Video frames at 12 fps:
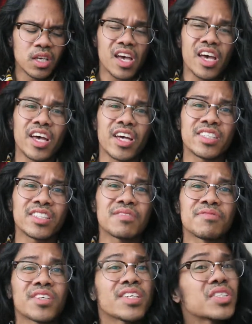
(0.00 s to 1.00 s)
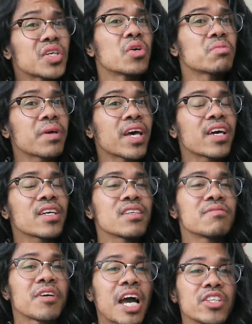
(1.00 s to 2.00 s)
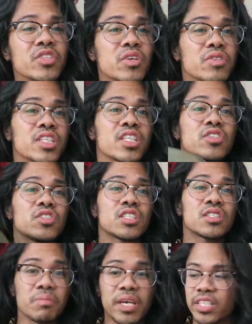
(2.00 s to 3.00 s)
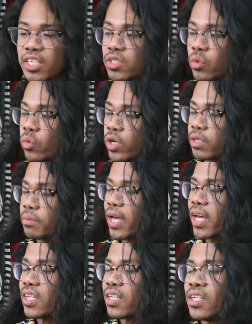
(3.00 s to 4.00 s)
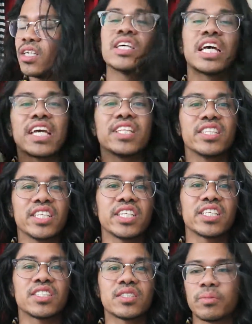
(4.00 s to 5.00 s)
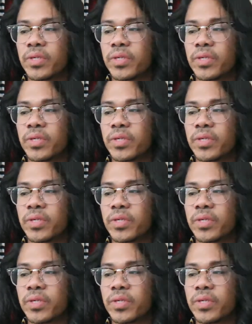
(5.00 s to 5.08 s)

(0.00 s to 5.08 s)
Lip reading: And for a tote bag, I knew I was gonna use this mainly as a work bag. It needed to